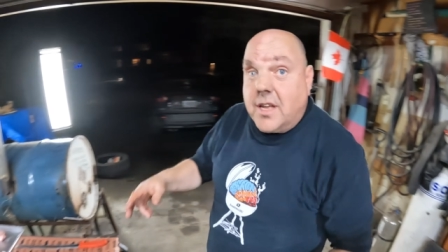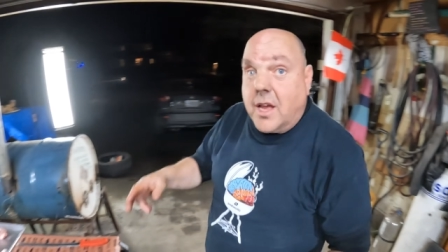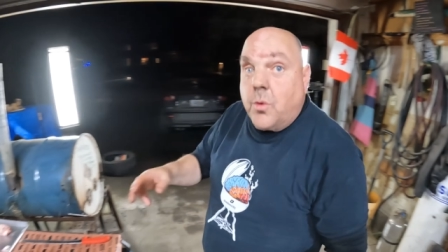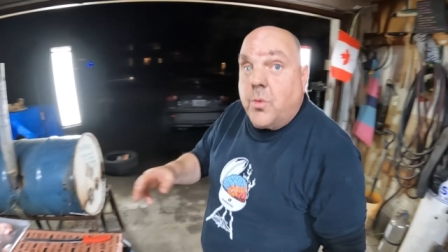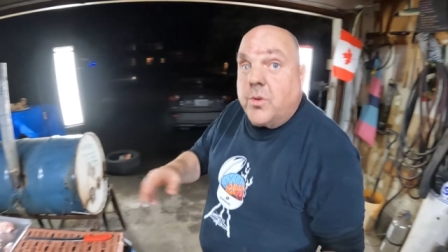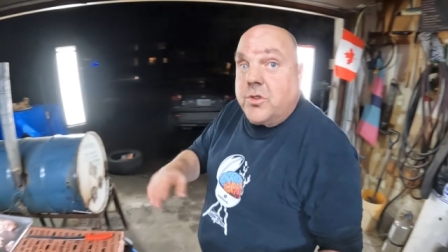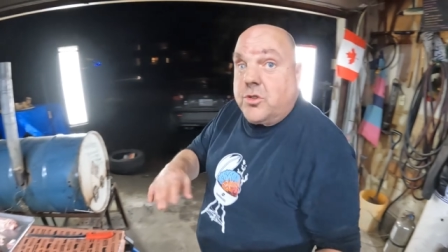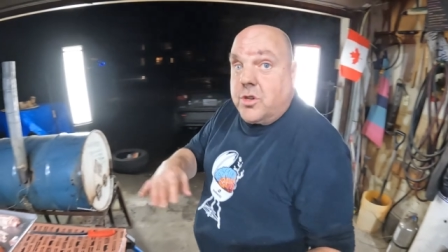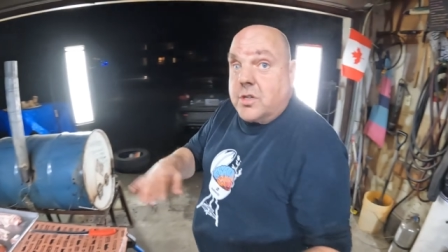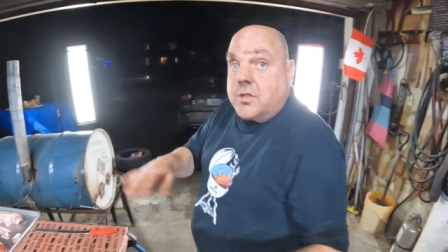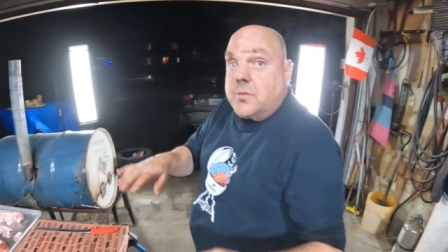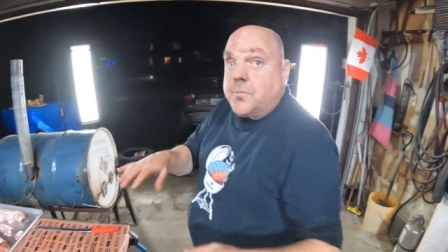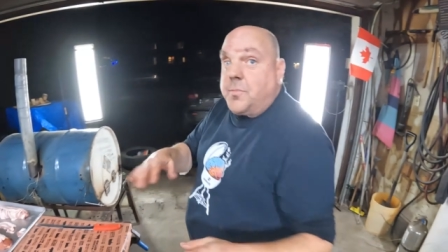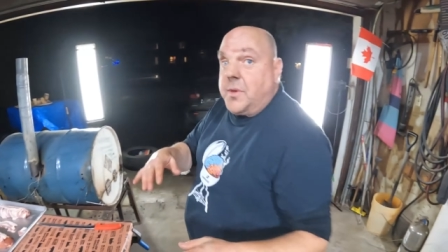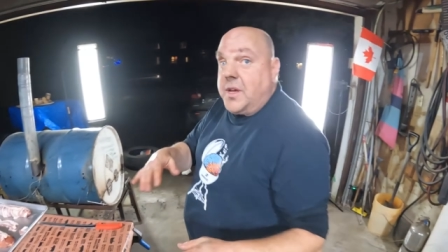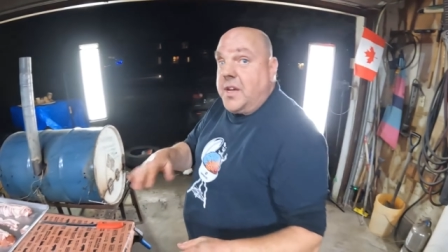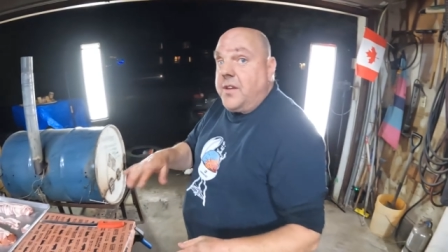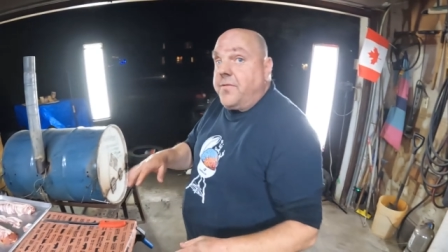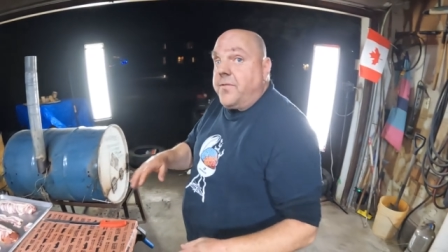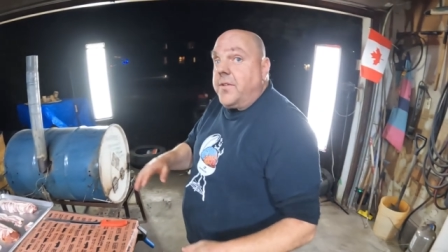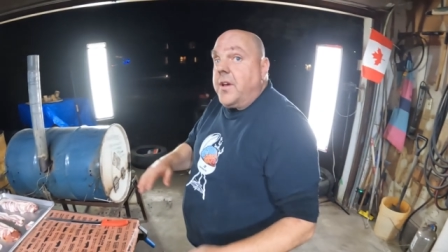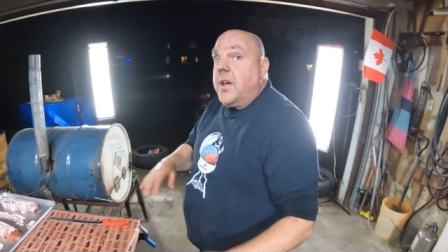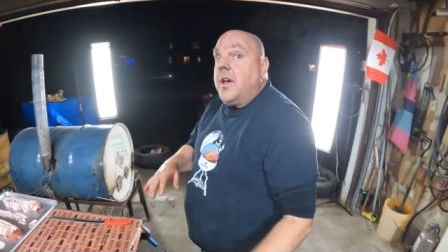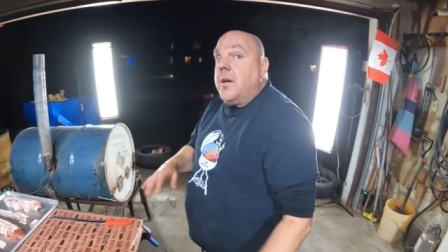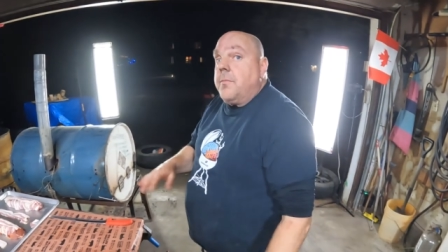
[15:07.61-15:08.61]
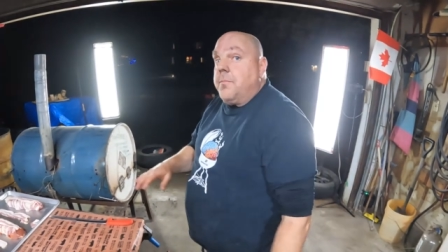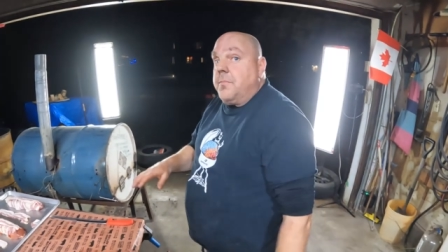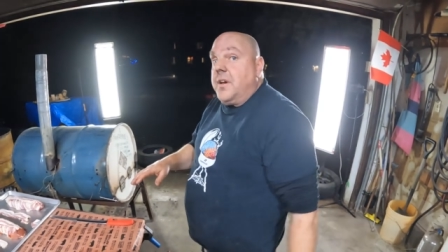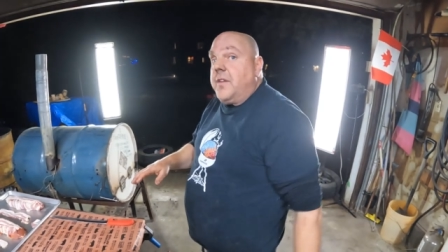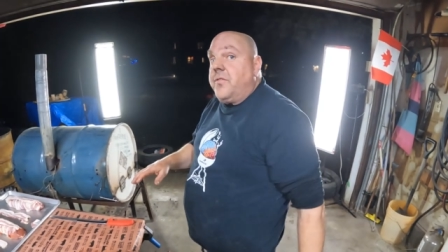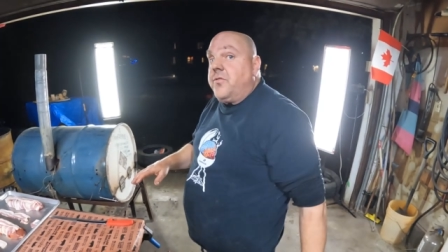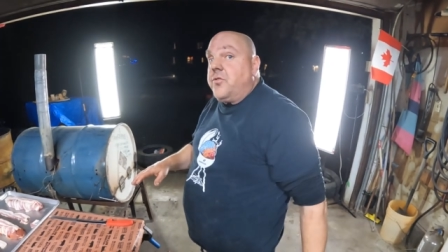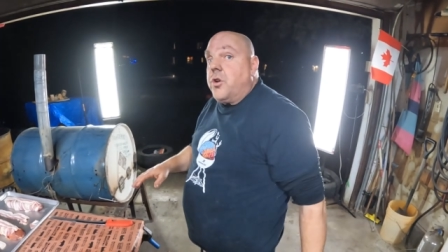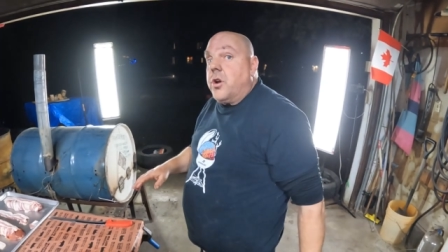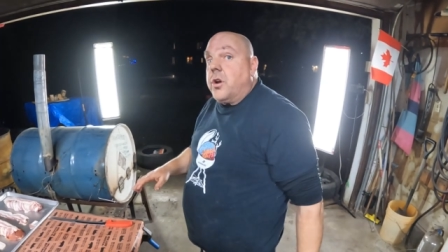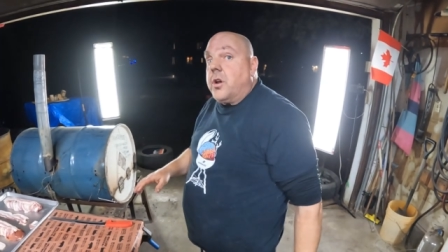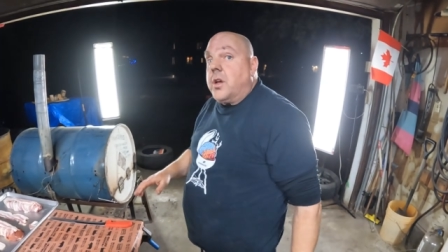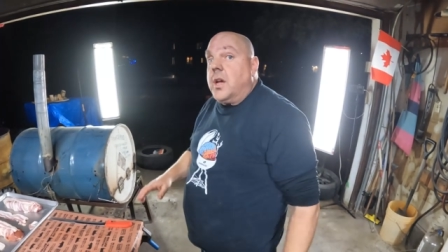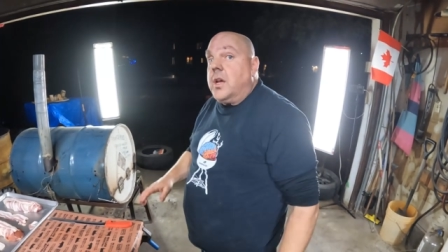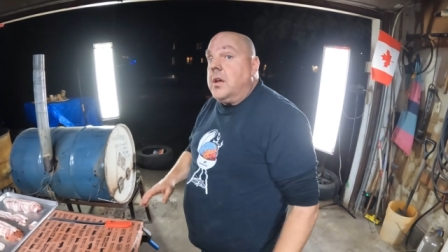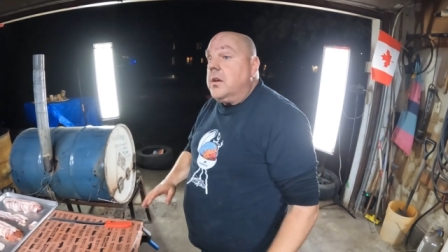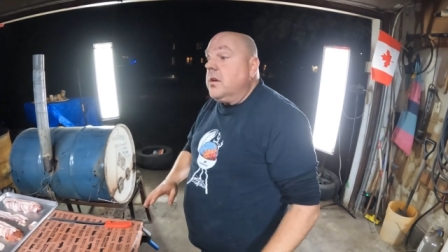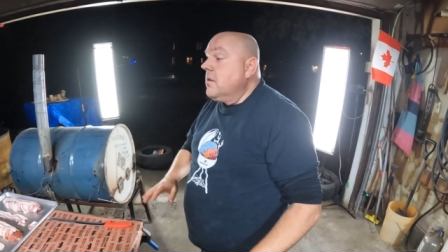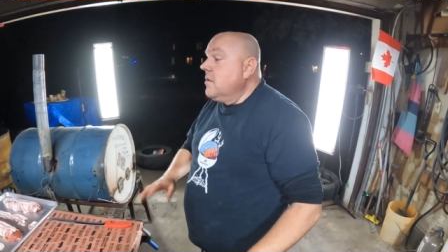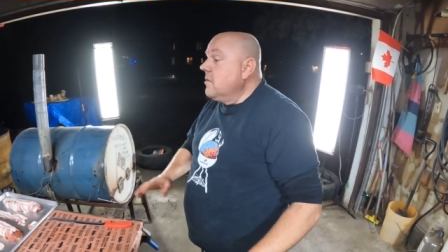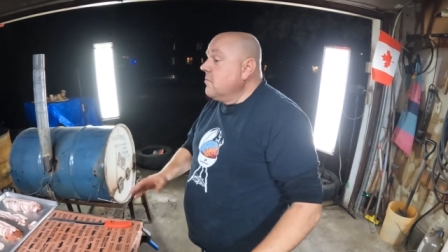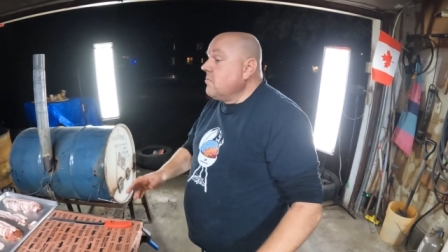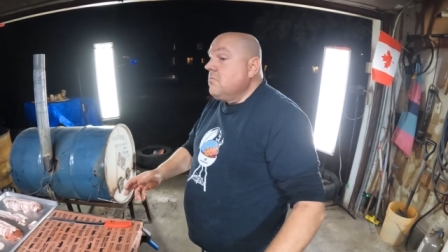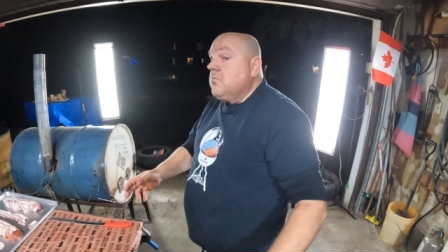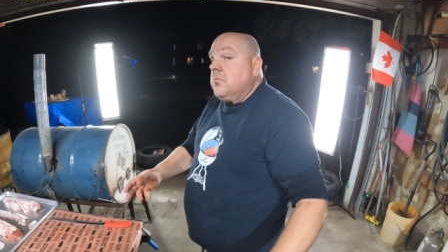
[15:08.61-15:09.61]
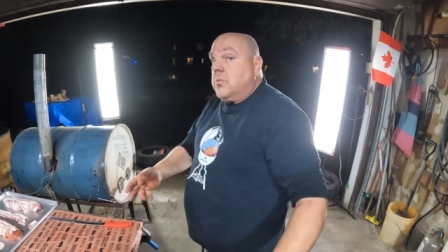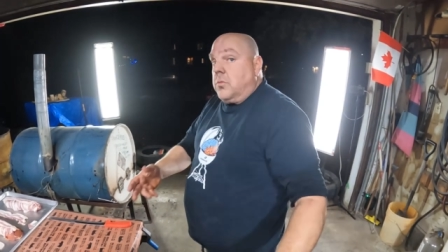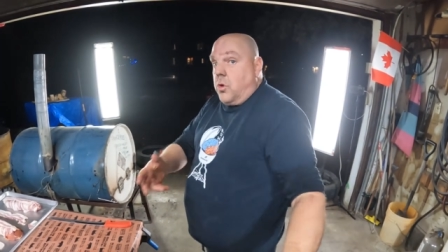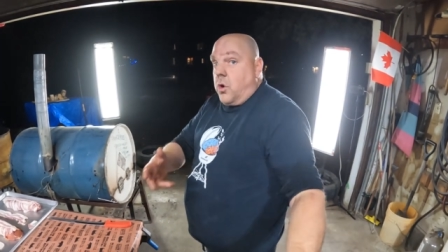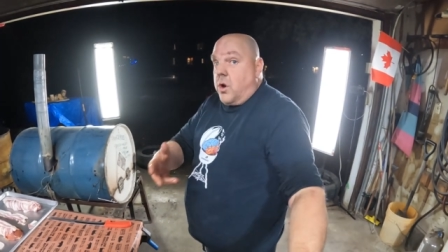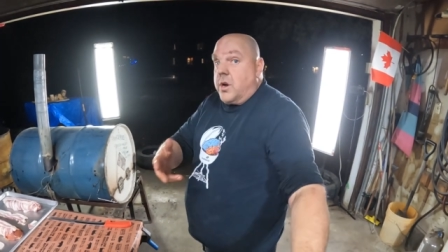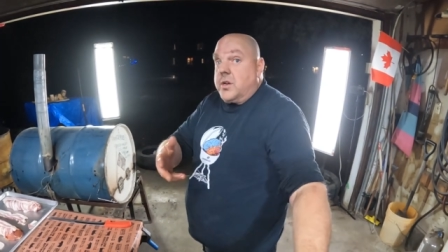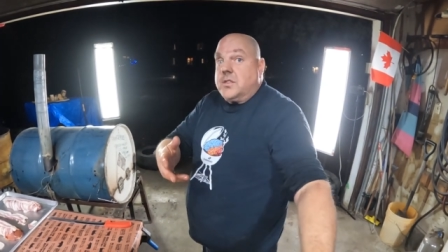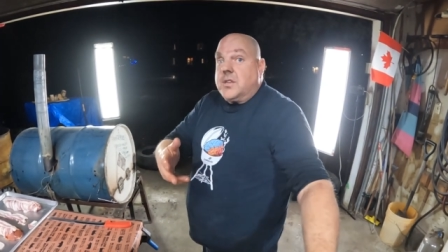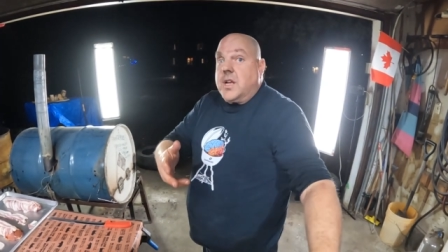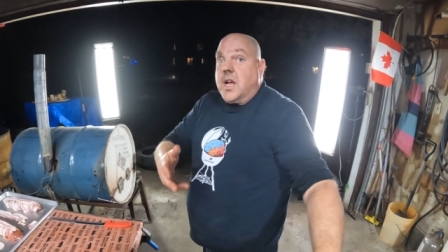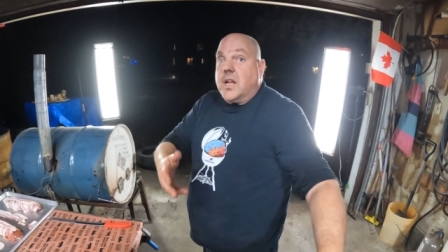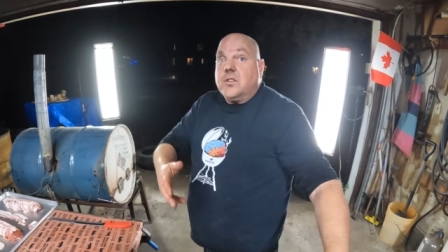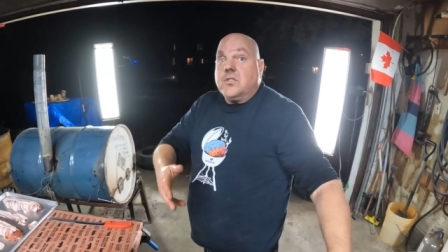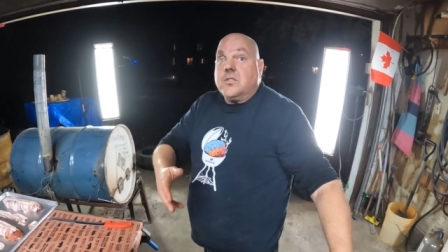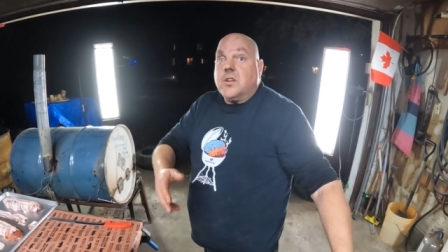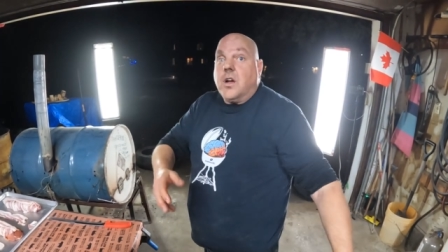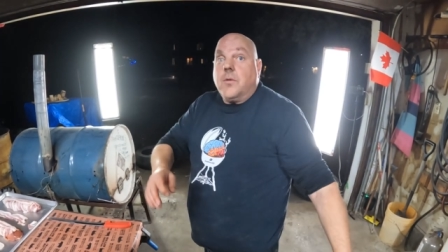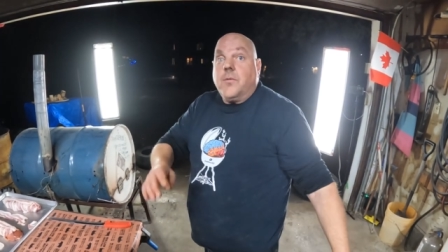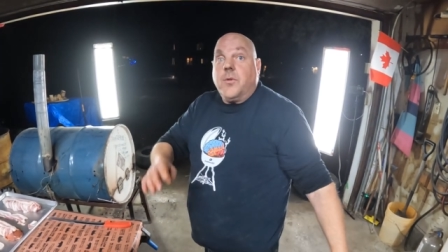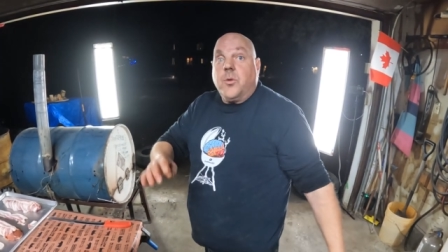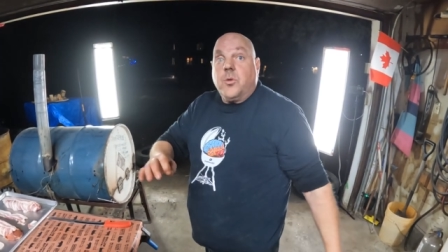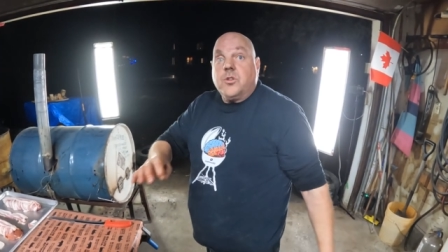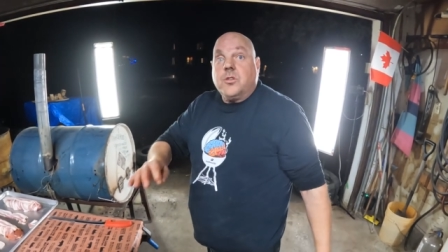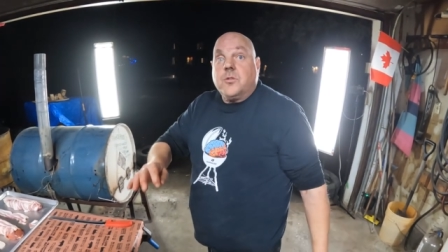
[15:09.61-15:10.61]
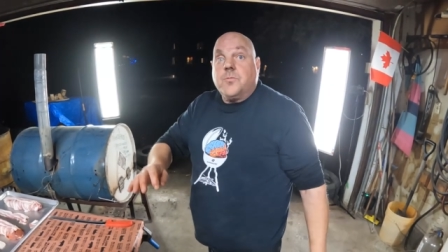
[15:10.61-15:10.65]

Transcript: day with just beef jerky. Lawrence had some. It was